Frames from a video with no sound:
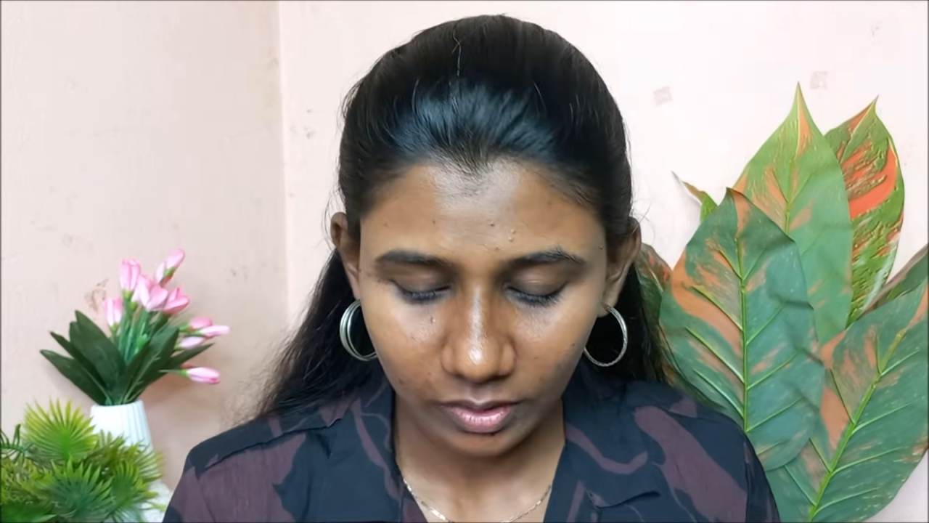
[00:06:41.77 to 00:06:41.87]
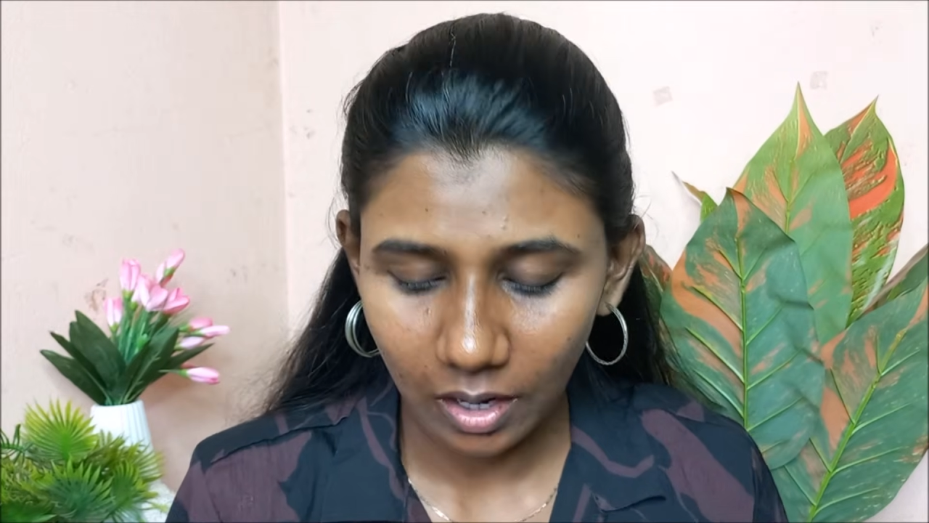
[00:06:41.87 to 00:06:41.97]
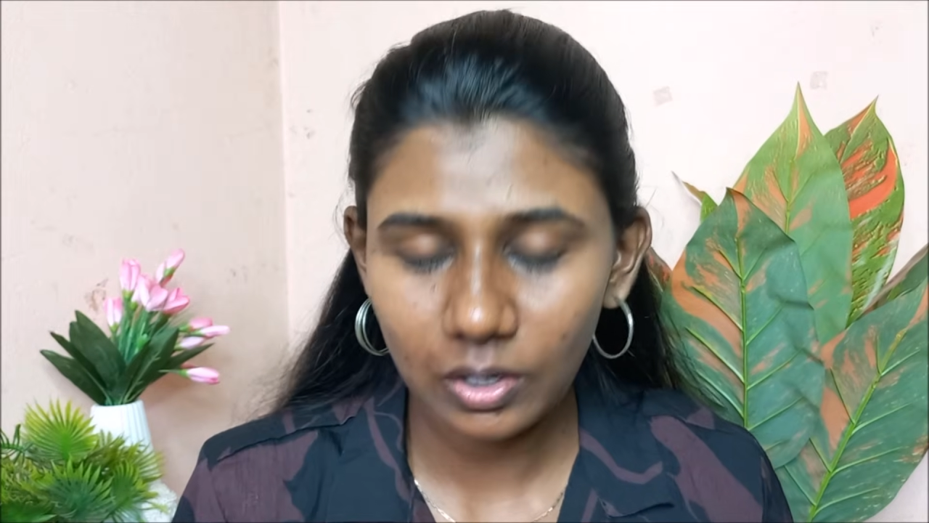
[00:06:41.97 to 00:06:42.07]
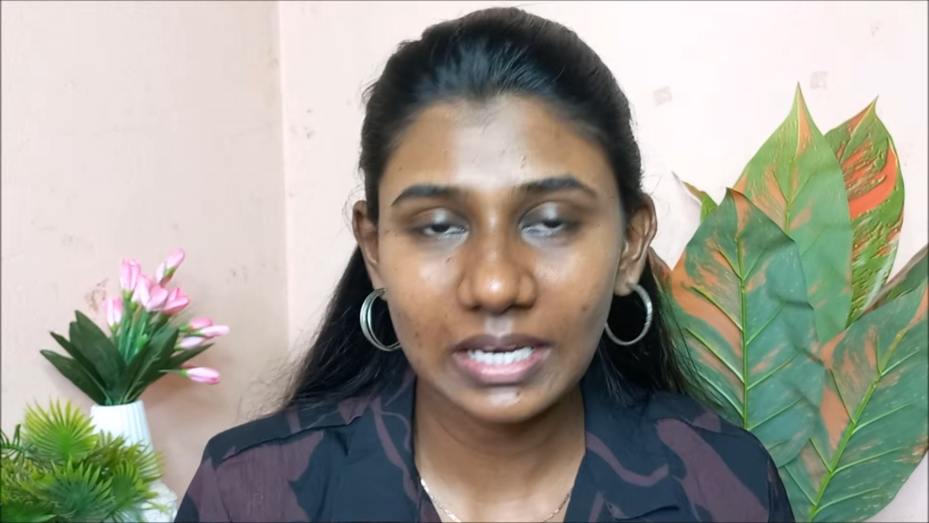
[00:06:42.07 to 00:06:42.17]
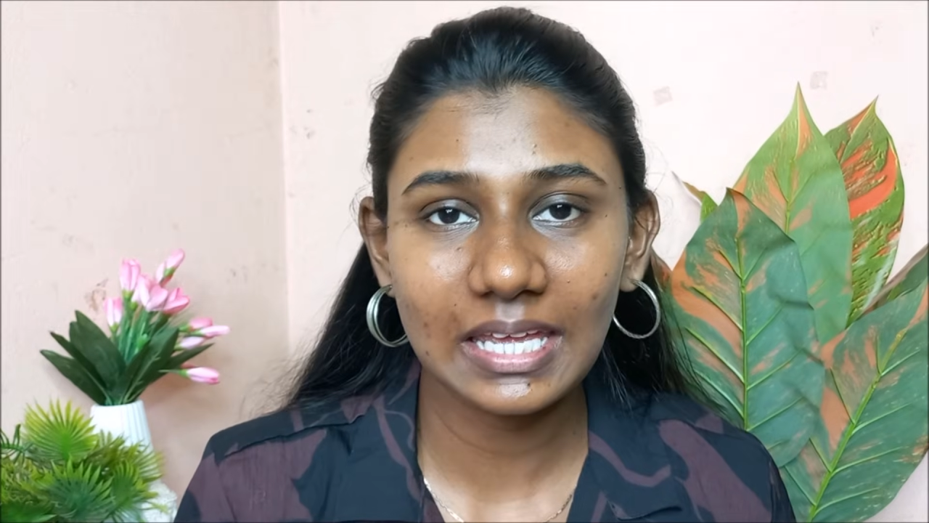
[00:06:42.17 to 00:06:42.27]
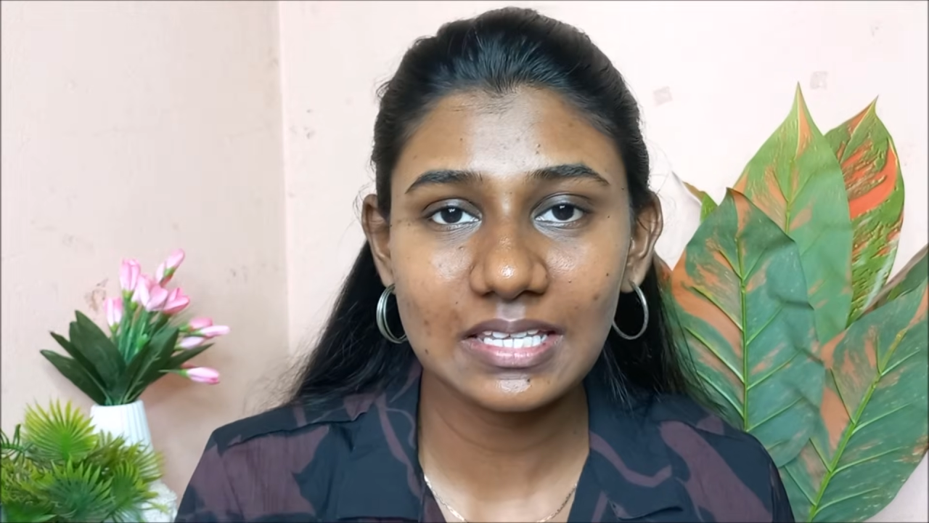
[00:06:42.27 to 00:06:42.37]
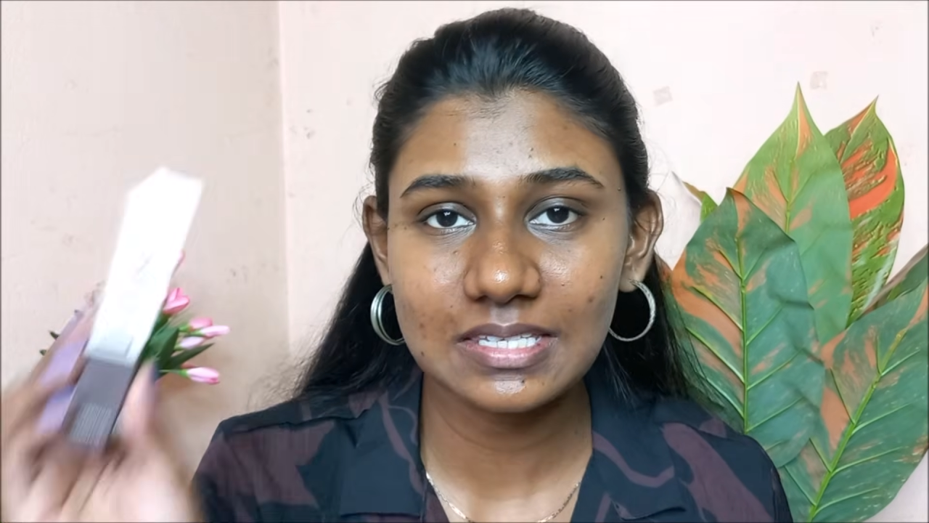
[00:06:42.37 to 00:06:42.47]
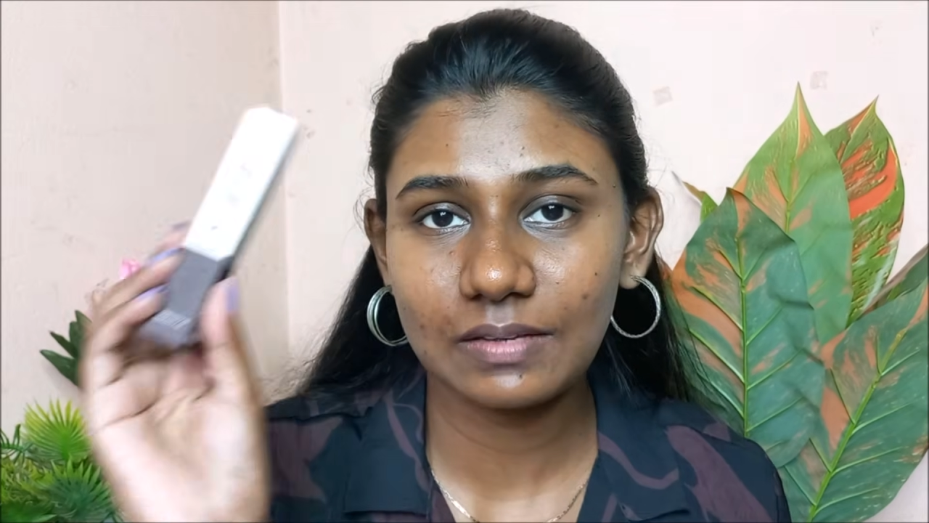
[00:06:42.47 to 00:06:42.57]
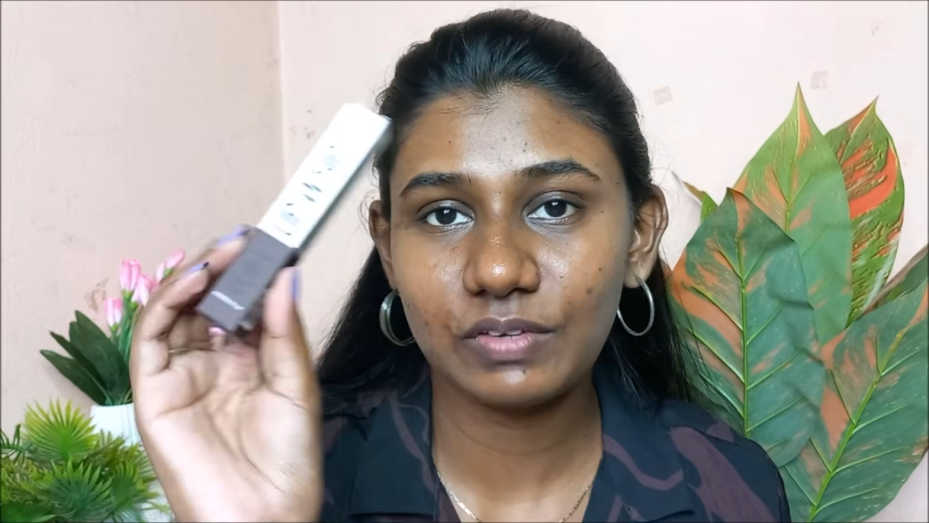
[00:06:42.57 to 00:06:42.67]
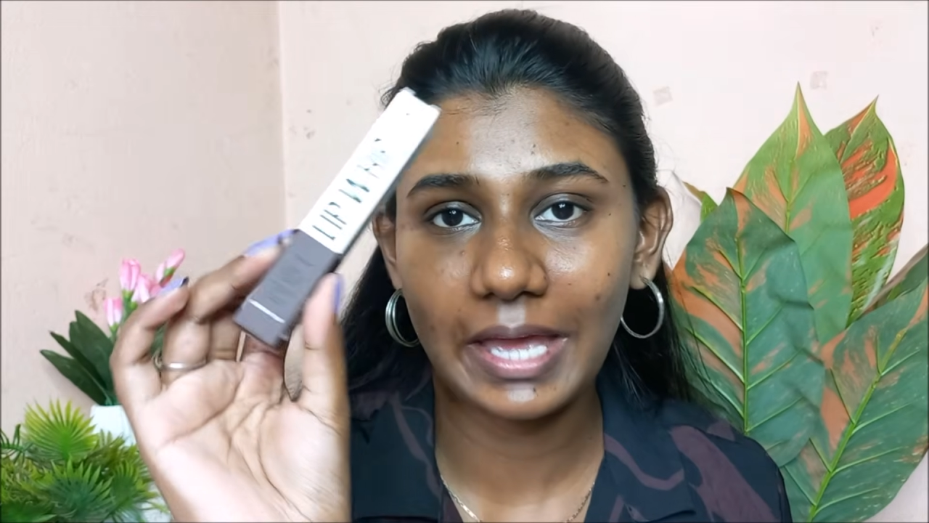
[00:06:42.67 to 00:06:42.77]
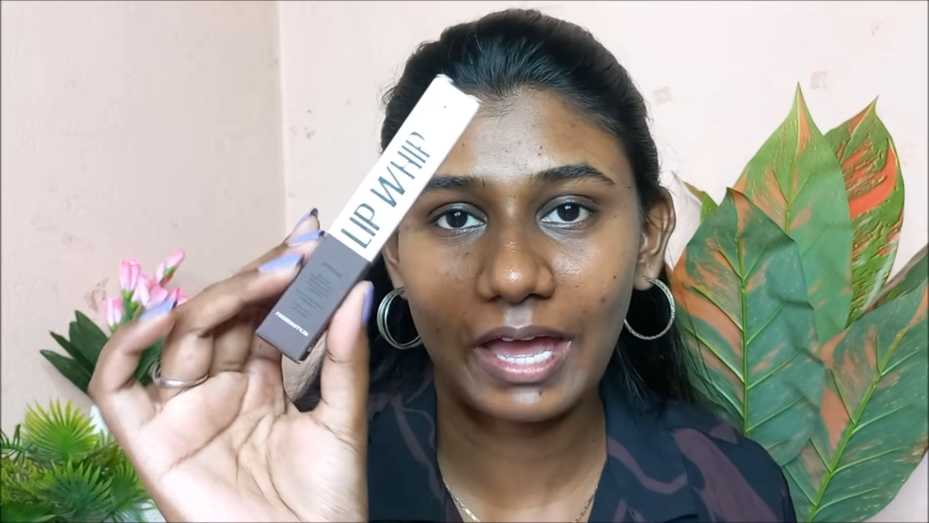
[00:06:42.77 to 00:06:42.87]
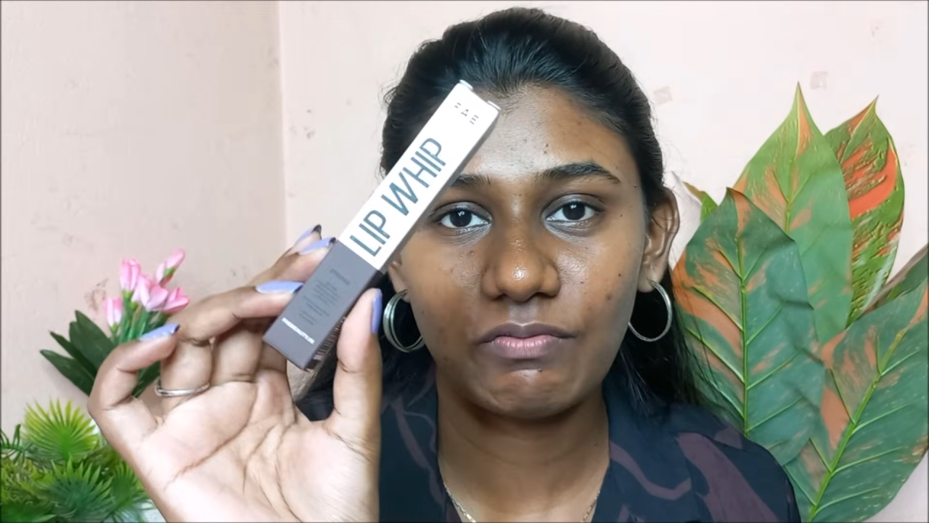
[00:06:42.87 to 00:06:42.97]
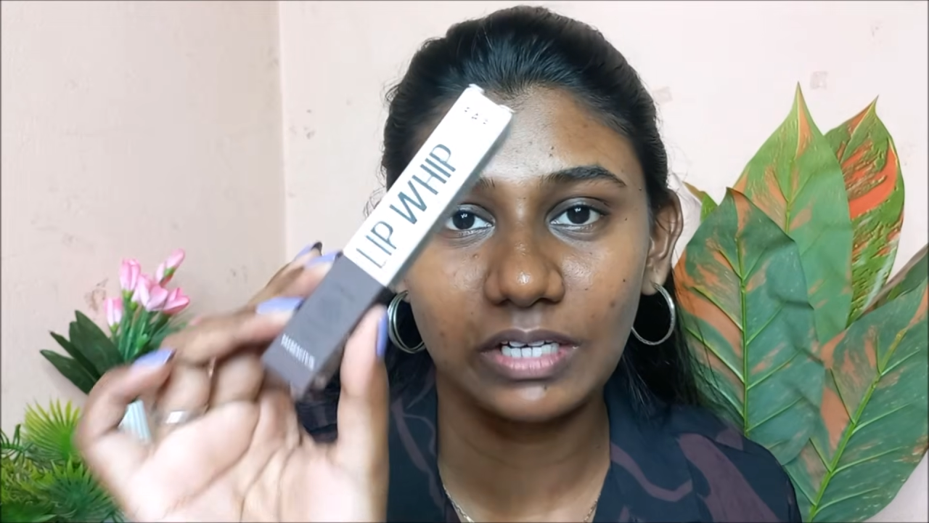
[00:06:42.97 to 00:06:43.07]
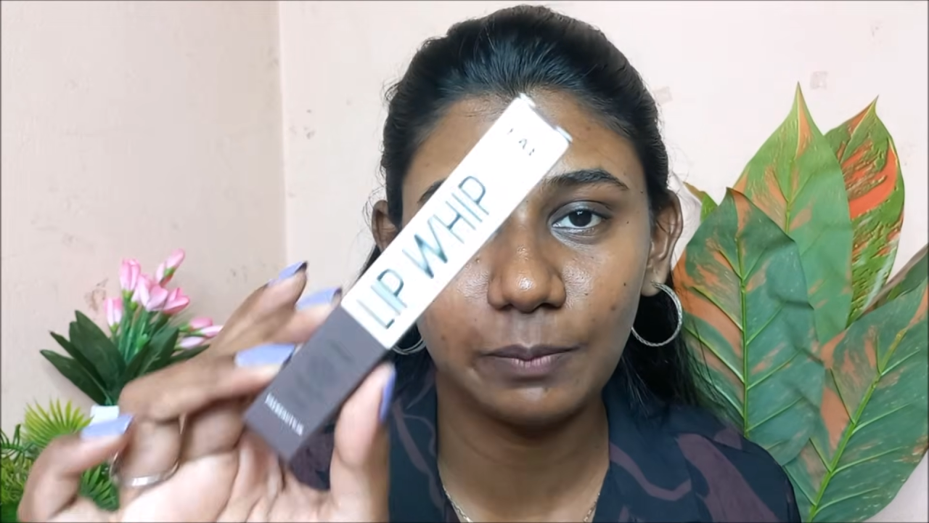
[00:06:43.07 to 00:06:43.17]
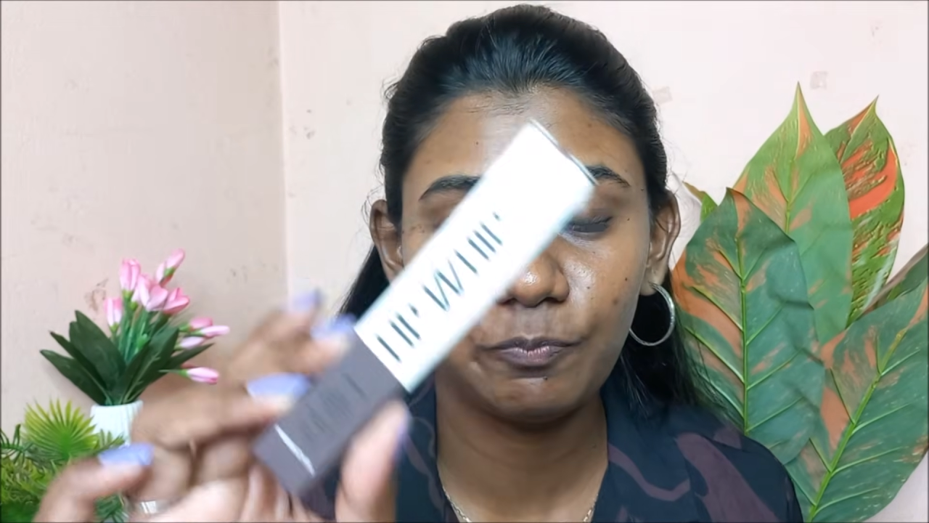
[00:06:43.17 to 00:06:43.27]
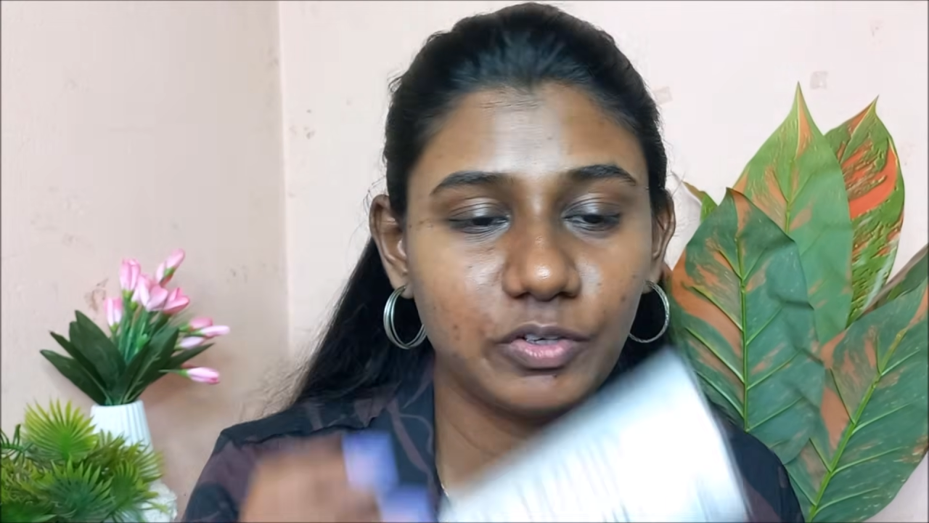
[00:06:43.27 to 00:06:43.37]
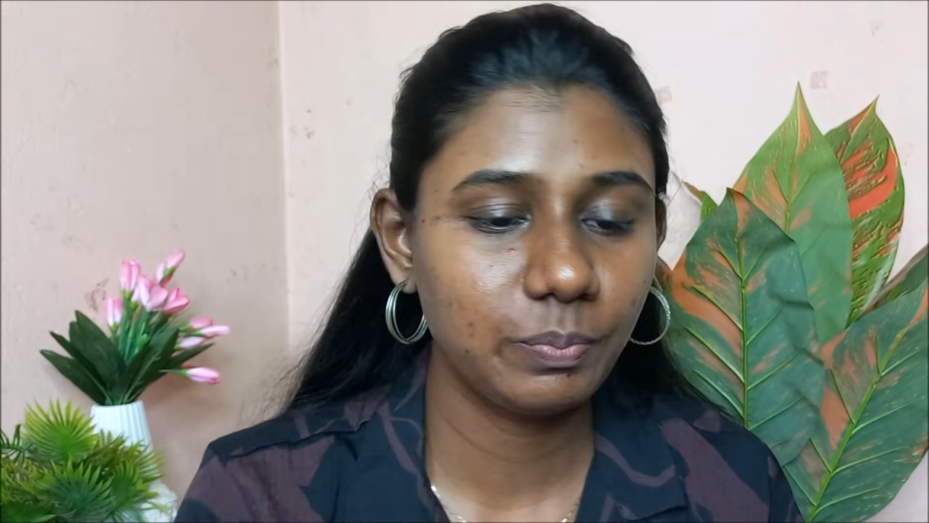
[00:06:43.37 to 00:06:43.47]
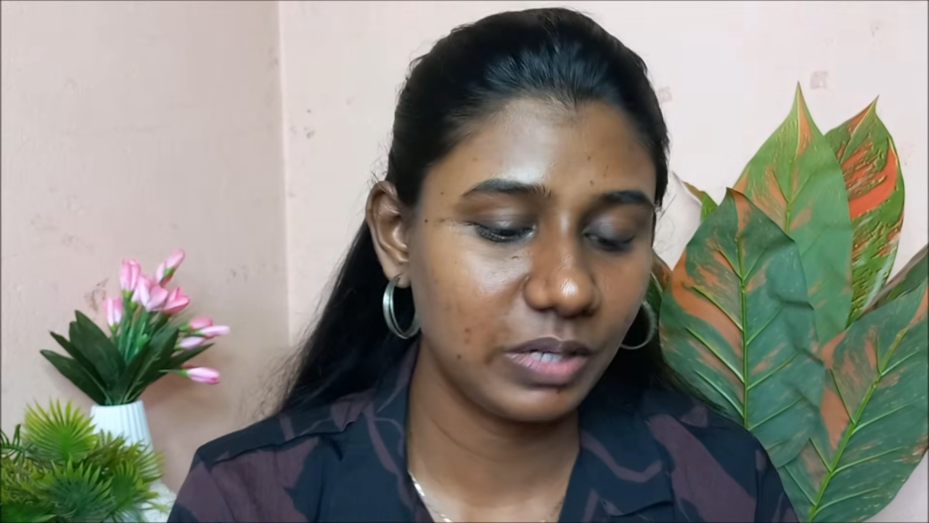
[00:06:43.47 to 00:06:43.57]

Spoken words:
Okay, next we have Lip Whip